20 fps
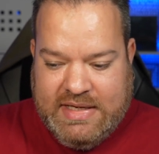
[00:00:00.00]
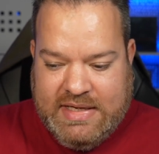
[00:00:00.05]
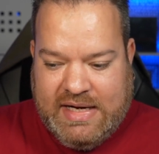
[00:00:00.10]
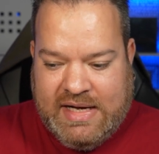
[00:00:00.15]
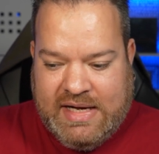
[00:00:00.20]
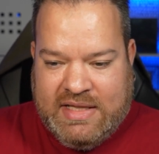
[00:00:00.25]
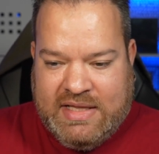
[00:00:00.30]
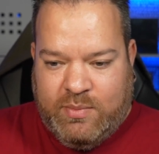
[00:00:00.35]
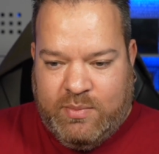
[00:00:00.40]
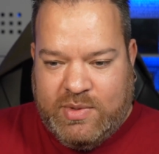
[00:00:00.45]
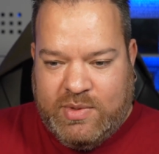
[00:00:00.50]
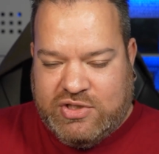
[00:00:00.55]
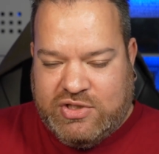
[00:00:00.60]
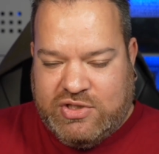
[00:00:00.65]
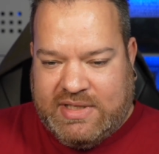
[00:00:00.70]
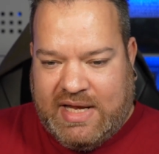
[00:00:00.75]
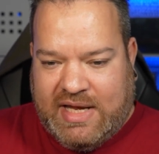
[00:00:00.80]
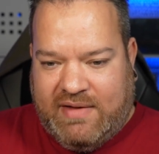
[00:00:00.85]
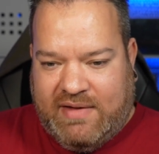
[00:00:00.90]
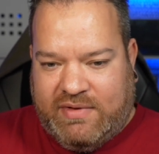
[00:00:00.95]
And then we
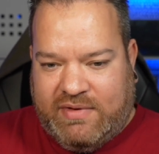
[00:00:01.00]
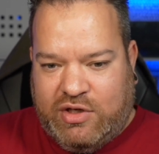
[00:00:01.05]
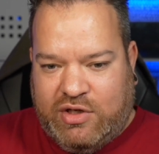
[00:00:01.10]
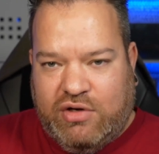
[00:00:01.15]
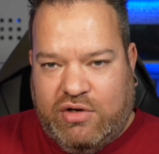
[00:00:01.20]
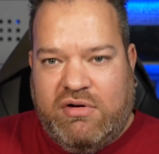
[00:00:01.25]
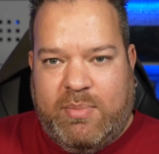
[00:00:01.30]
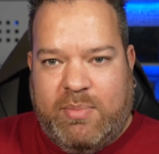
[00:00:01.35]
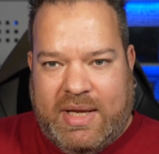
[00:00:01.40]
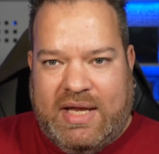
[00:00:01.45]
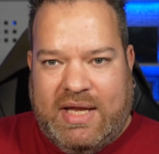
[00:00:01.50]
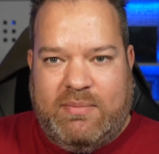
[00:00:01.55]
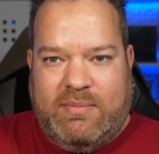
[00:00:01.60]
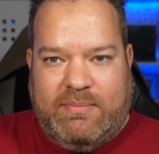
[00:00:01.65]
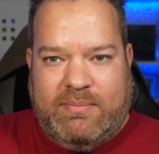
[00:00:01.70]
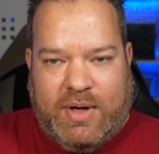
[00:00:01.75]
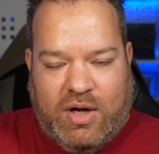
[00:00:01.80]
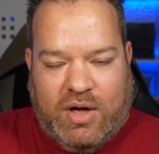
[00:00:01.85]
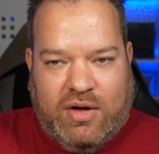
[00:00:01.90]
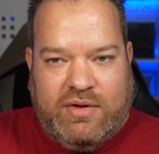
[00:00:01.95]
should have a European
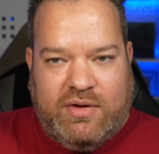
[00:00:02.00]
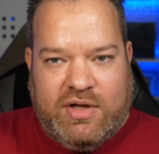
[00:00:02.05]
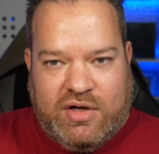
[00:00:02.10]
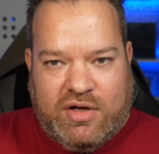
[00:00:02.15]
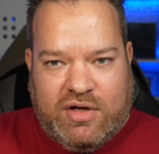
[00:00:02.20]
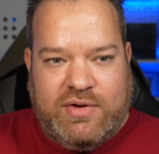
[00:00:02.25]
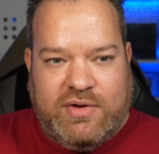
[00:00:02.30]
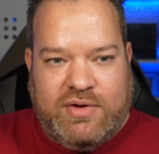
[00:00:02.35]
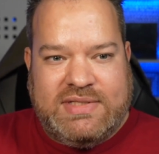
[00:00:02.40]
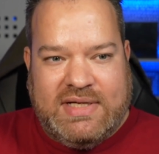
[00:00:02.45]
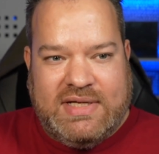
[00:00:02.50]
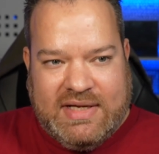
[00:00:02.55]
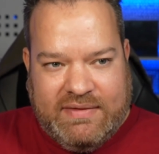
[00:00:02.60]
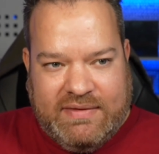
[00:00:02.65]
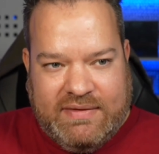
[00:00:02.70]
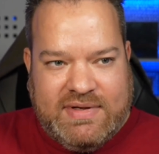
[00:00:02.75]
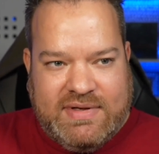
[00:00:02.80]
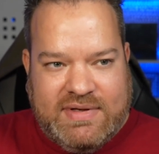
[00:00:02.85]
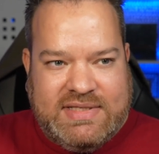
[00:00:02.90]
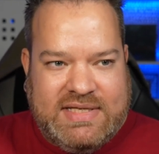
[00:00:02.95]
part that goes to
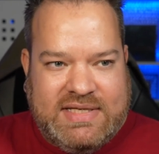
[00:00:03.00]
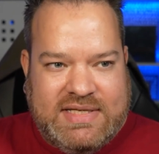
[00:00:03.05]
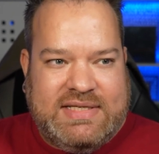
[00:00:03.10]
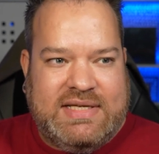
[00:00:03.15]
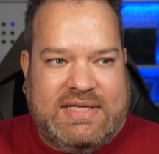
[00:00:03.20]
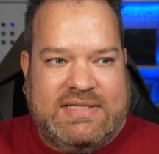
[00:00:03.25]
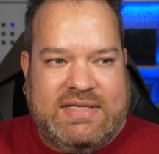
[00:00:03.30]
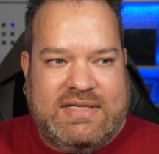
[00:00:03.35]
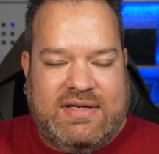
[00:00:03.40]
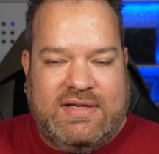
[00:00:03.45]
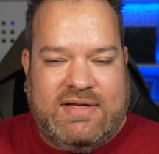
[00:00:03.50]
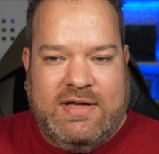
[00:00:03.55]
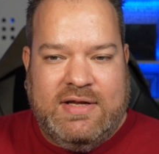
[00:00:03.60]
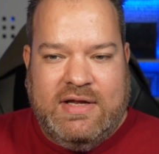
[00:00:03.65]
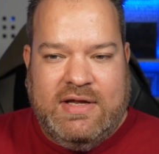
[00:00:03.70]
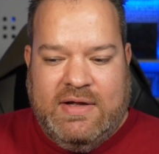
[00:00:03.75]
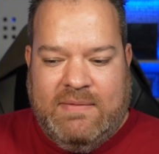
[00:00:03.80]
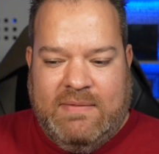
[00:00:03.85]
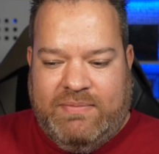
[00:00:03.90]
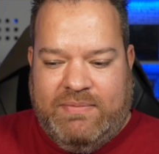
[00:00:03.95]
different cities.
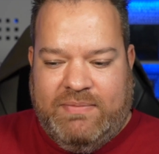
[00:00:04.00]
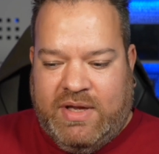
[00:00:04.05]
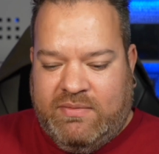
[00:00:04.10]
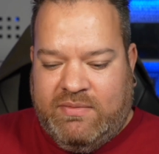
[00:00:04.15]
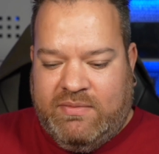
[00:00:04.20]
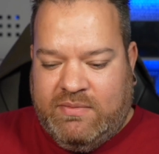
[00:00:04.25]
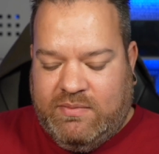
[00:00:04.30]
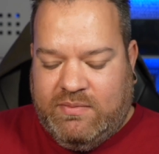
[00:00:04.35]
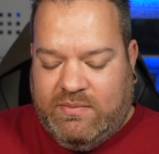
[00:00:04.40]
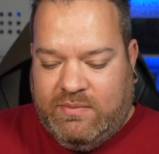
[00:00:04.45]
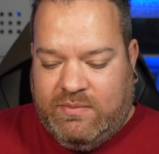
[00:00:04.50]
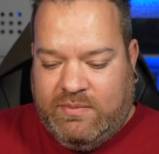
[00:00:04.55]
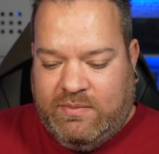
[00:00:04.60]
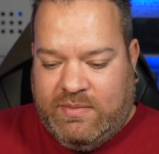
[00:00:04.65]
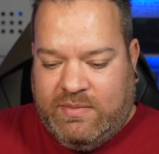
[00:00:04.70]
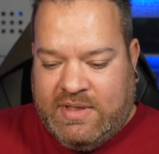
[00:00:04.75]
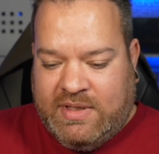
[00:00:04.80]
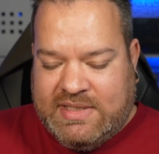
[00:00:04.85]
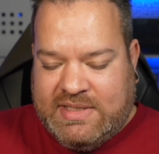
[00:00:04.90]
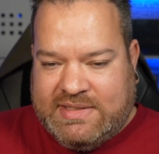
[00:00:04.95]
And
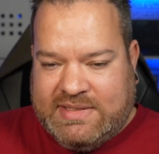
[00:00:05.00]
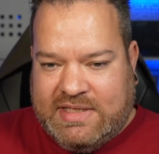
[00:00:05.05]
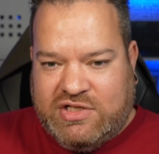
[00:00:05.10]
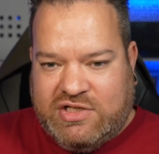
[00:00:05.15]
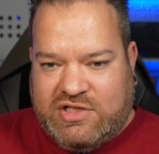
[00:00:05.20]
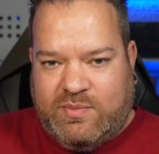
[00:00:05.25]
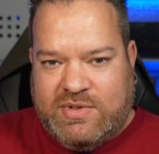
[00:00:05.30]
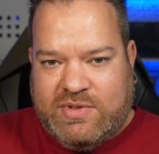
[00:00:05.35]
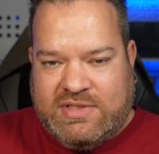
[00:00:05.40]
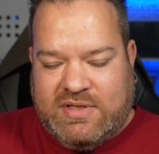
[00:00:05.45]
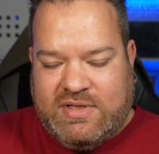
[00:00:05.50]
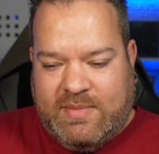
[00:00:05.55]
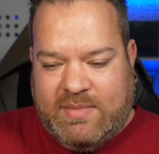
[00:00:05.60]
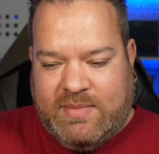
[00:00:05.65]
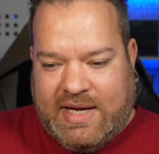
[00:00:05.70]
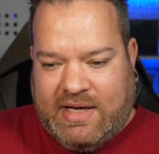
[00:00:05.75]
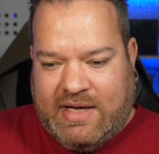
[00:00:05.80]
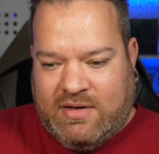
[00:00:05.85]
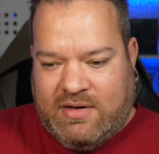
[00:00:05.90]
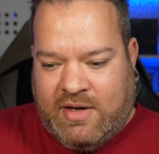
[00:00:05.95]
the decision was to
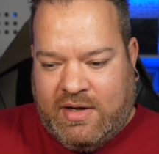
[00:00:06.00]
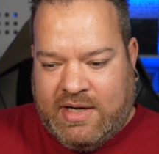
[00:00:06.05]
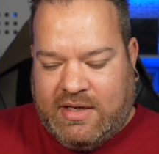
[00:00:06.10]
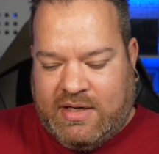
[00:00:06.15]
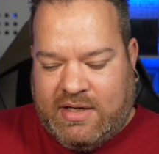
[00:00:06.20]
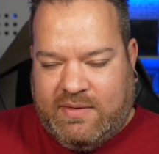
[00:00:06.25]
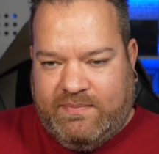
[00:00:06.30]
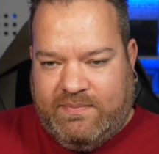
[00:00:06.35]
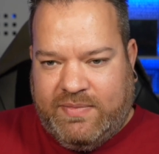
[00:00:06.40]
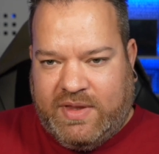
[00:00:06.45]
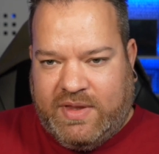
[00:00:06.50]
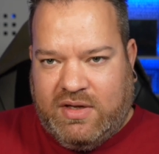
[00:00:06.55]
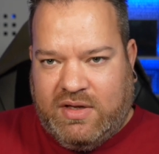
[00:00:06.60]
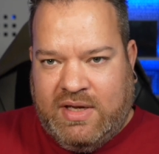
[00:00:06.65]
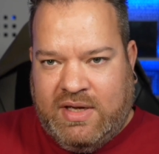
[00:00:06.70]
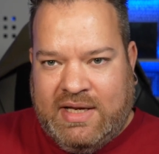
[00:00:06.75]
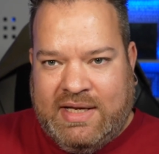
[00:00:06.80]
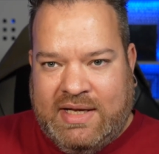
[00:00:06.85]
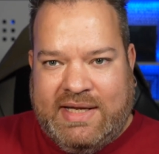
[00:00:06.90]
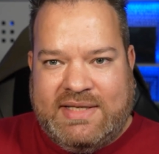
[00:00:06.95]
make like
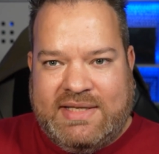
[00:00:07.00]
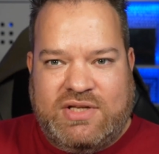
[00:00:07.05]
at least